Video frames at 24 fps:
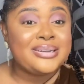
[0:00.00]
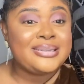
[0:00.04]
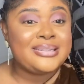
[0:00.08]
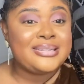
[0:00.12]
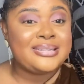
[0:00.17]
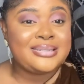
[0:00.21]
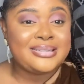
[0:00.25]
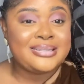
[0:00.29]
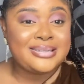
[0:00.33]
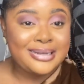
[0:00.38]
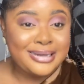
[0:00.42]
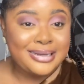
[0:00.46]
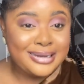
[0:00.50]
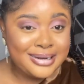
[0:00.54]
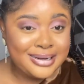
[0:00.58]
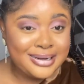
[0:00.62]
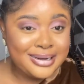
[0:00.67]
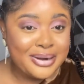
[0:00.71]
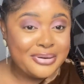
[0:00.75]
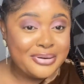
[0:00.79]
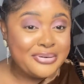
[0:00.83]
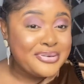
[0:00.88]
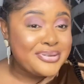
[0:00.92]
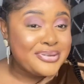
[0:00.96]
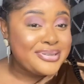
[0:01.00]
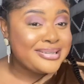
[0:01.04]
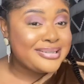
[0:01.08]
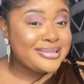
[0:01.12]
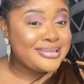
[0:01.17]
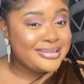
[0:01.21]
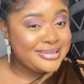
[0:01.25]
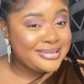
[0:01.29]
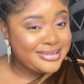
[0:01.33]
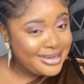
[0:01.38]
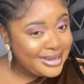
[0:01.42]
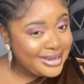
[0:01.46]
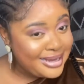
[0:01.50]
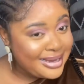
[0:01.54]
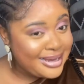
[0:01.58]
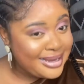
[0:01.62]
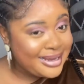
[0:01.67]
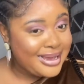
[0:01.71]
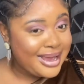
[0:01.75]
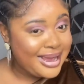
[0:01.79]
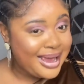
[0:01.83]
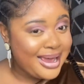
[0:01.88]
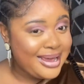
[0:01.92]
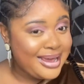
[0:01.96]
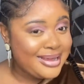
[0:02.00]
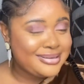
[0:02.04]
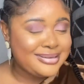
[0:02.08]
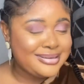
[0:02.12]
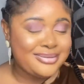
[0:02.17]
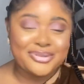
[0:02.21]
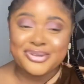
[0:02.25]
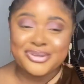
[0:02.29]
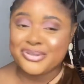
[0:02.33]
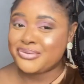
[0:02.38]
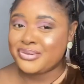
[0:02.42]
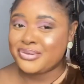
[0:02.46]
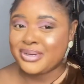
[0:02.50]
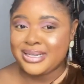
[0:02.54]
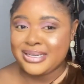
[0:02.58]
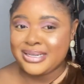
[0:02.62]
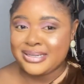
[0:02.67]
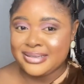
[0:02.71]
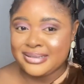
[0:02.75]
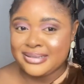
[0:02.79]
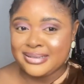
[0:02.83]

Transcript: sick guys. I was really